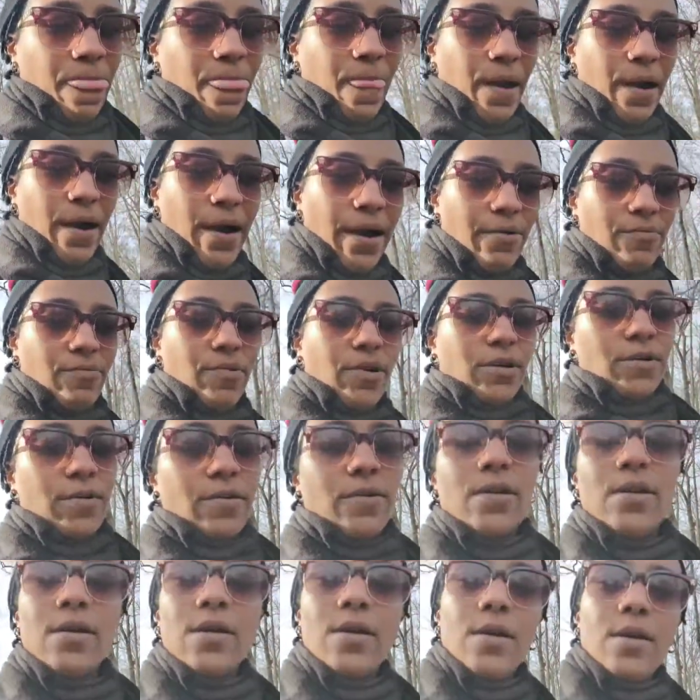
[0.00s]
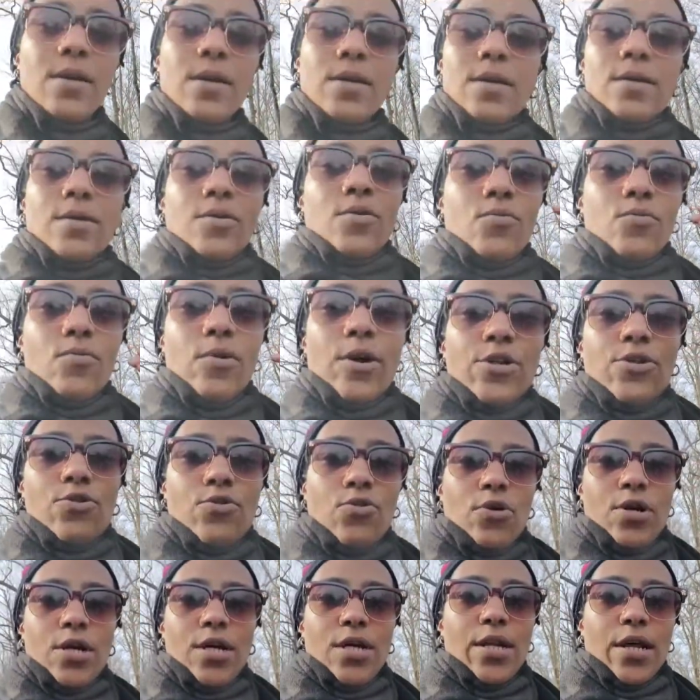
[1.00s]
All right, well, where you
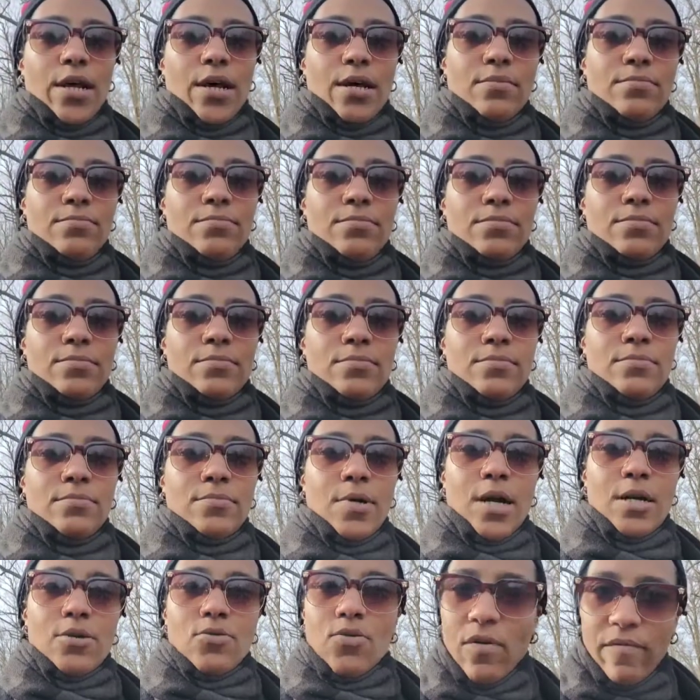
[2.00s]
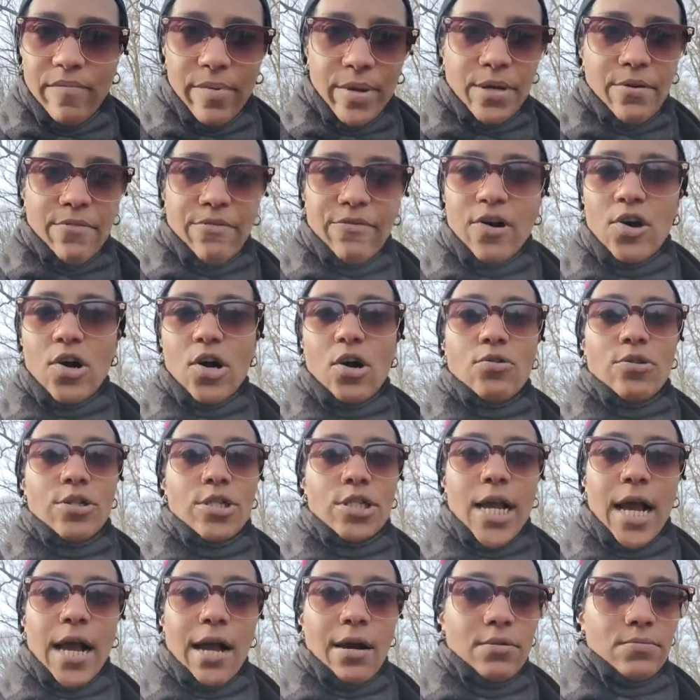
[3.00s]
gonna eat at? Right? You ever been to Fogo de
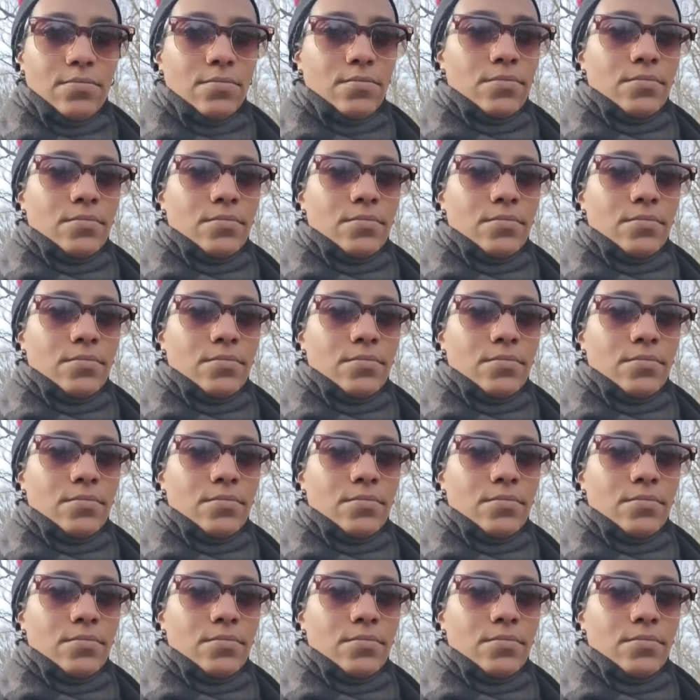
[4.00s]
Chao?